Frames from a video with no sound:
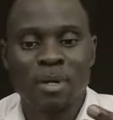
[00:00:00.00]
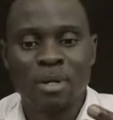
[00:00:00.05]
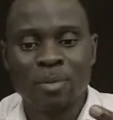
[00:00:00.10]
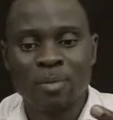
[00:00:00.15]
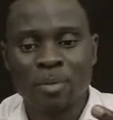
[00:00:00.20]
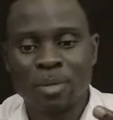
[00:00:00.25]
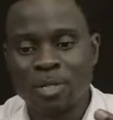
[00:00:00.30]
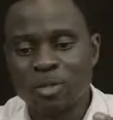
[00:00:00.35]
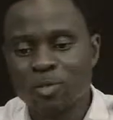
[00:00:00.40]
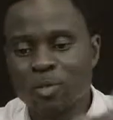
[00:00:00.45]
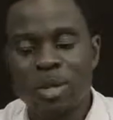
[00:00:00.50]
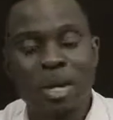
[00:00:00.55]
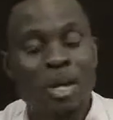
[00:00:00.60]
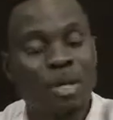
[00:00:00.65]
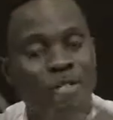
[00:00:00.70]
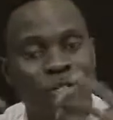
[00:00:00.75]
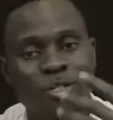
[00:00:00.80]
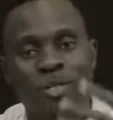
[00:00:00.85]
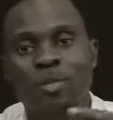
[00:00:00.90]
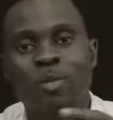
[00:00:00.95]
Because when
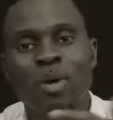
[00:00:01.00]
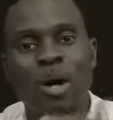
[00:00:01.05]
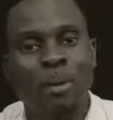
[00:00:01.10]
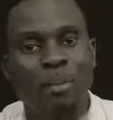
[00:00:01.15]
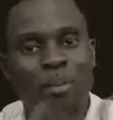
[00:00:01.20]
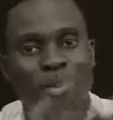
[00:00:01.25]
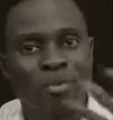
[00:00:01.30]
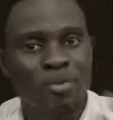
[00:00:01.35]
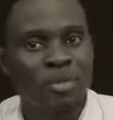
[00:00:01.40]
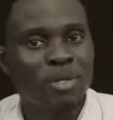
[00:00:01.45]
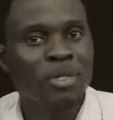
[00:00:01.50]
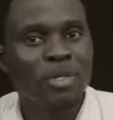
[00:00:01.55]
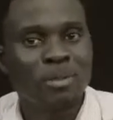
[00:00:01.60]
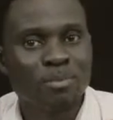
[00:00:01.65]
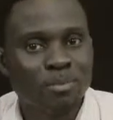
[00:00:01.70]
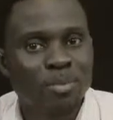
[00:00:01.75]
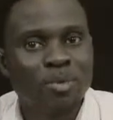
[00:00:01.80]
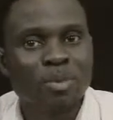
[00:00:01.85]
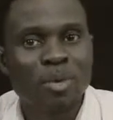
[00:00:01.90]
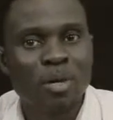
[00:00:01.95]
I show up, I've written a
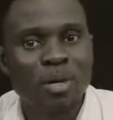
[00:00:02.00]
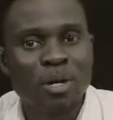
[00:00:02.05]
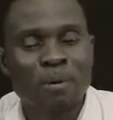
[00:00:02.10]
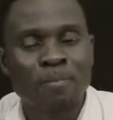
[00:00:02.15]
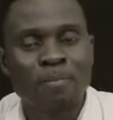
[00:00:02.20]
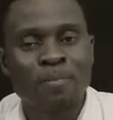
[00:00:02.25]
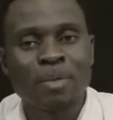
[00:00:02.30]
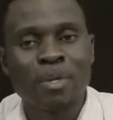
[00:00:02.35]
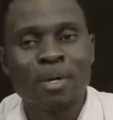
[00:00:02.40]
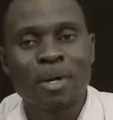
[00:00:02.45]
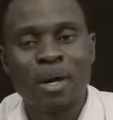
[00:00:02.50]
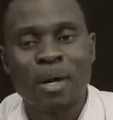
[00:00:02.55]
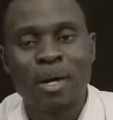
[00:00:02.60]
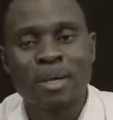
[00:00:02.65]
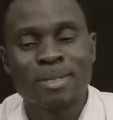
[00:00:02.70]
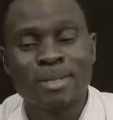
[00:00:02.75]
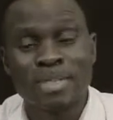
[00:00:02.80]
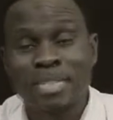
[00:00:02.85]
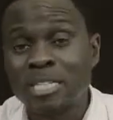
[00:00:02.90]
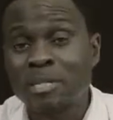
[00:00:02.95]
book
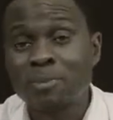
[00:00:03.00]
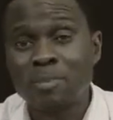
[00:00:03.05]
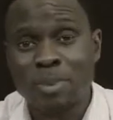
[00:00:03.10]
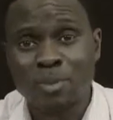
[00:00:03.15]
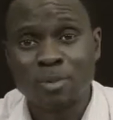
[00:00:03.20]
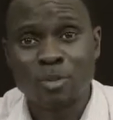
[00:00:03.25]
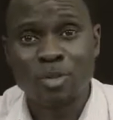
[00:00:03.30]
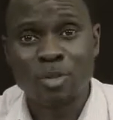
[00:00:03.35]
teaching people